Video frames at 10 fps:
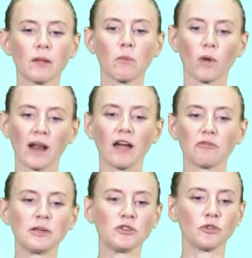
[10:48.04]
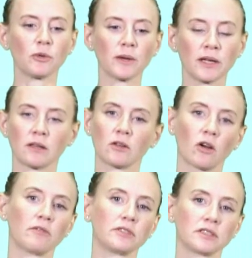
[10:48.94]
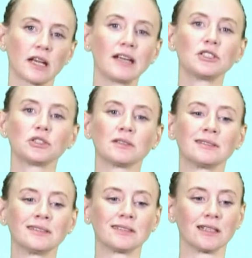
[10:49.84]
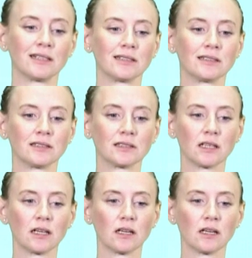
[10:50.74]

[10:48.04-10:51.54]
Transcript: But what I have been doing in the conversations is